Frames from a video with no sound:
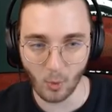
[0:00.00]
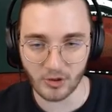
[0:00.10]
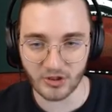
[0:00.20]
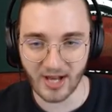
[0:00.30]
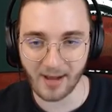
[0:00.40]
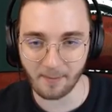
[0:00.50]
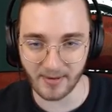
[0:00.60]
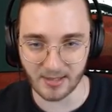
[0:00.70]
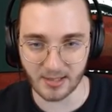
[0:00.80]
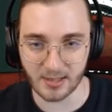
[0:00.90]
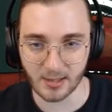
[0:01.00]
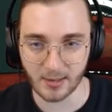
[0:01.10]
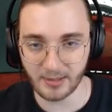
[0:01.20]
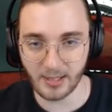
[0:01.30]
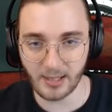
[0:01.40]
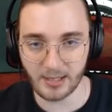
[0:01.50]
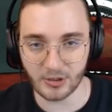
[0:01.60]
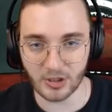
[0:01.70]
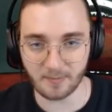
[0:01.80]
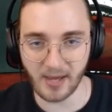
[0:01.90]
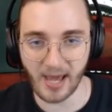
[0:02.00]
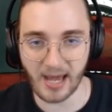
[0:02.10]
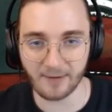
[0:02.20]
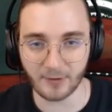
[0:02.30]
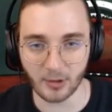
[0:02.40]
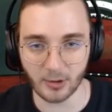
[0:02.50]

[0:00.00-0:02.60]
What just happened? Please, just behave.